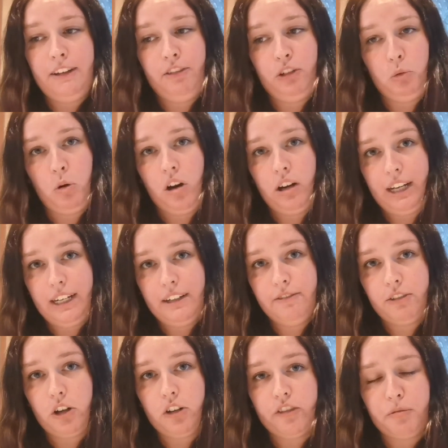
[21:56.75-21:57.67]
if you are getting
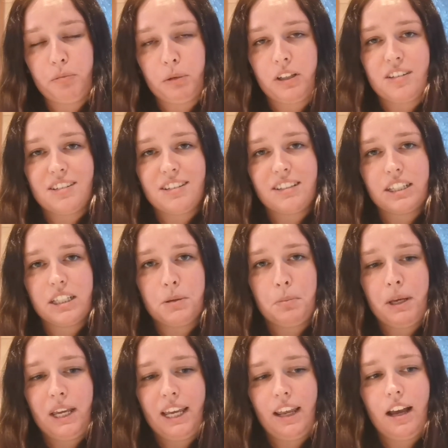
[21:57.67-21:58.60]
involved because it's going to
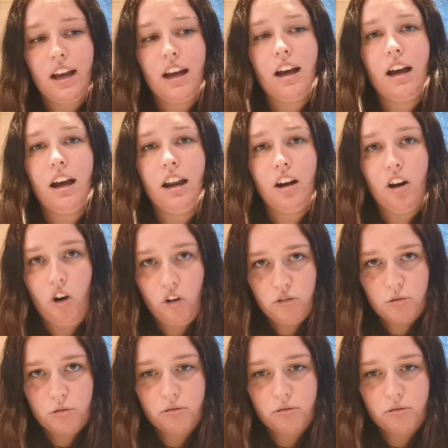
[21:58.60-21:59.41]
be a lot.